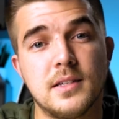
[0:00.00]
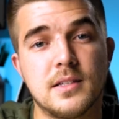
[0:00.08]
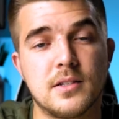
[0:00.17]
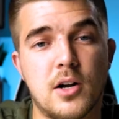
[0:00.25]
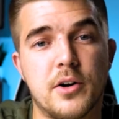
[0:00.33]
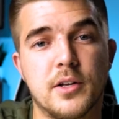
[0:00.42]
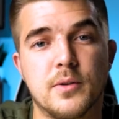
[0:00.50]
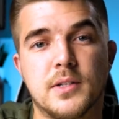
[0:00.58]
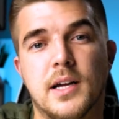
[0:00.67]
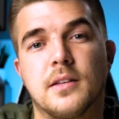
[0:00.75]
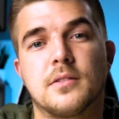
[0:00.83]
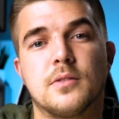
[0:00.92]
is an audio
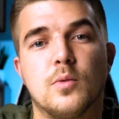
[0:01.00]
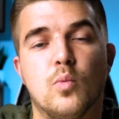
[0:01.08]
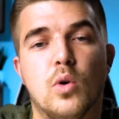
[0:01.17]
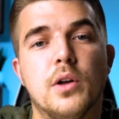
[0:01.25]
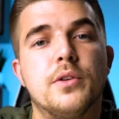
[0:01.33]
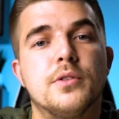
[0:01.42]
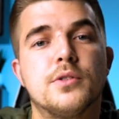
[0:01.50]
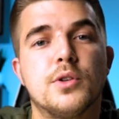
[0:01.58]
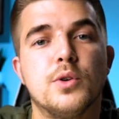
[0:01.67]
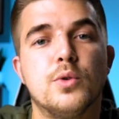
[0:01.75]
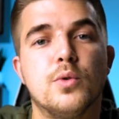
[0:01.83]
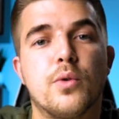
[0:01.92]
test. 1,
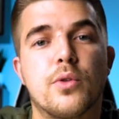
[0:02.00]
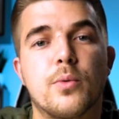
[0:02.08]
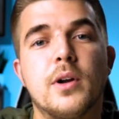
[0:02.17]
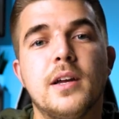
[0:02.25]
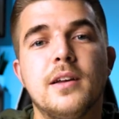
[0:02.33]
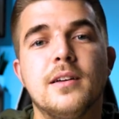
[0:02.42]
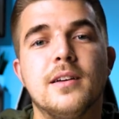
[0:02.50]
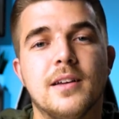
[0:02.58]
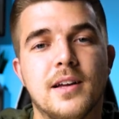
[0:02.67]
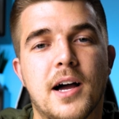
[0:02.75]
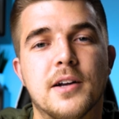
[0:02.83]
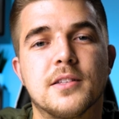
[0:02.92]
2, 3.
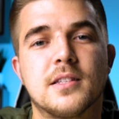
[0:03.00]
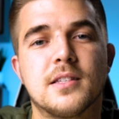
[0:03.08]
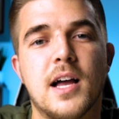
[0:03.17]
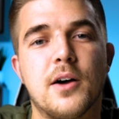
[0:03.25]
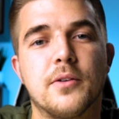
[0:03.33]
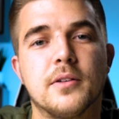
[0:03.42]
How does it sound?